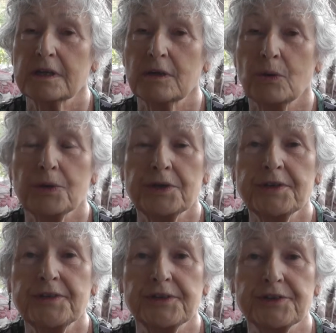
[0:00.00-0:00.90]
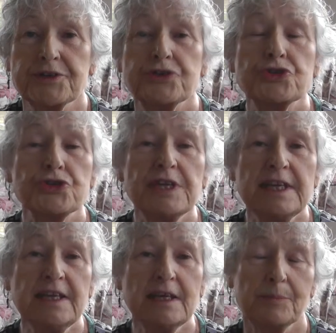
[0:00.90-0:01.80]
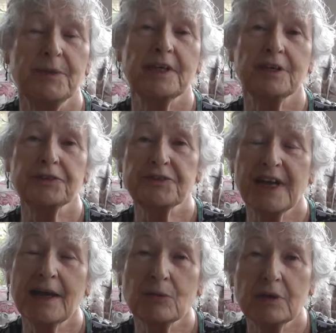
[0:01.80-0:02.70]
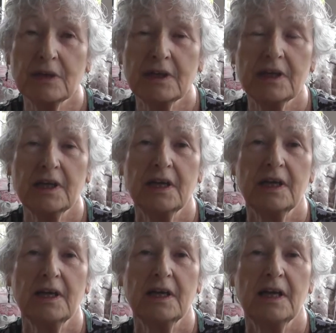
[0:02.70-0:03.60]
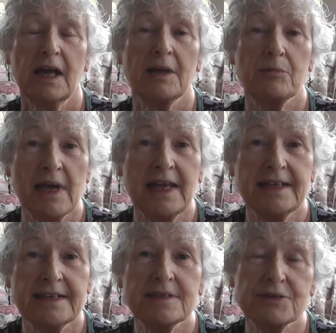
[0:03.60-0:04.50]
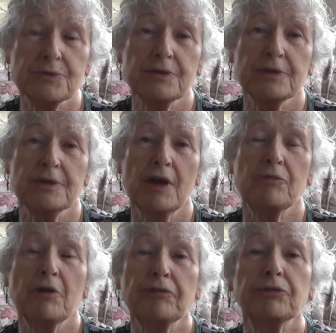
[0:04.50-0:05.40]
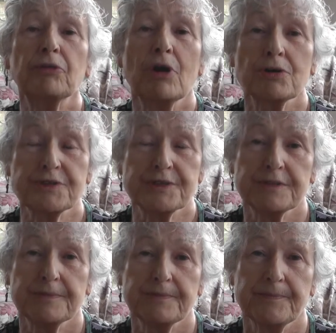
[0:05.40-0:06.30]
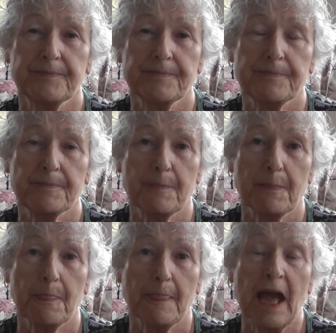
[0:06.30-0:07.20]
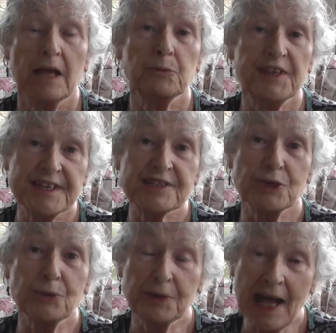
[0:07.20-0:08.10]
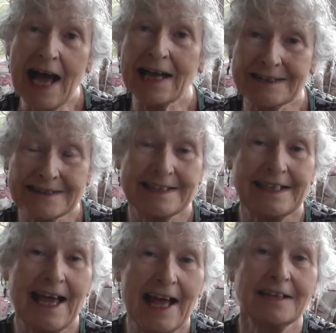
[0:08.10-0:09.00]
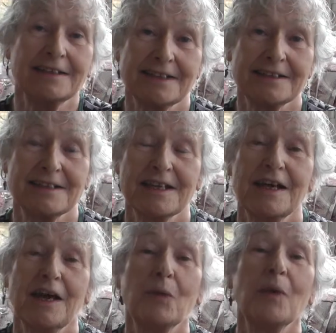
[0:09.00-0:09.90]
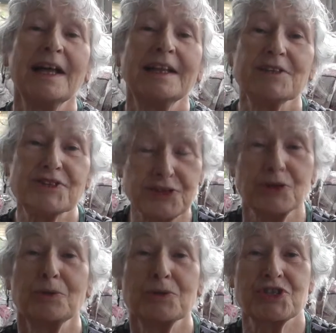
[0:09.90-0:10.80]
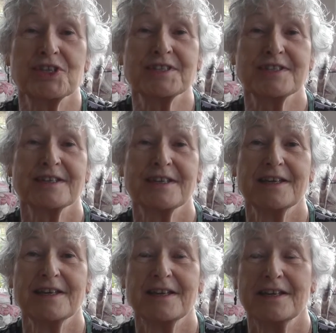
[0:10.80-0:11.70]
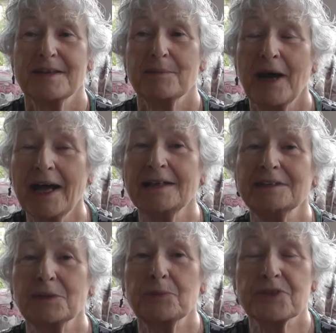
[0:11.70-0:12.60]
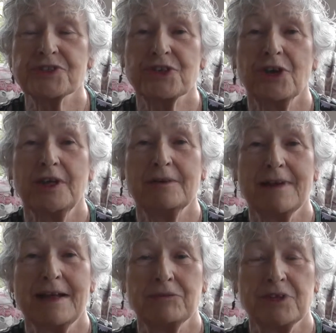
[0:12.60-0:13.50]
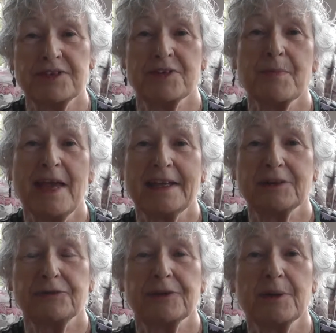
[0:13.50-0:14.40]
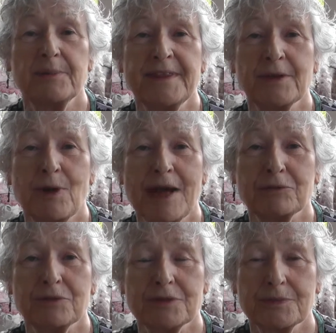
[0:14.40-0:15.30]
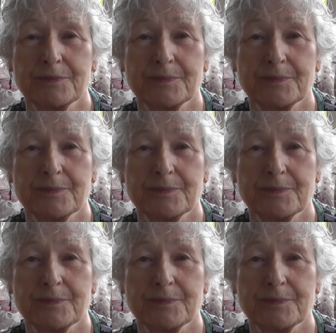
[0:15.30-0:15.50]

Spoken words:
ordered that a tree be cut down and made into a rough cross, and with his own hands he held it while the soldiers piled up the soil around it to make it firm in the ground.